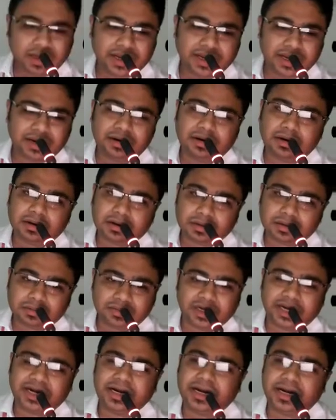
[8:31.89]
in
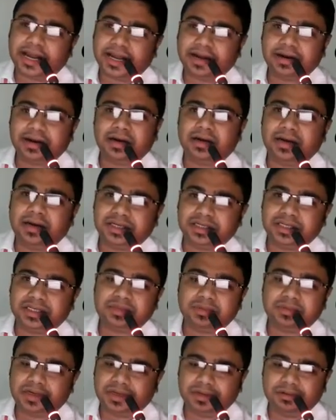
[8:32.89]
like dire
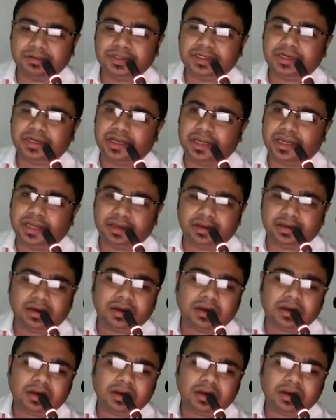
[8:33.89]
conditions, but usually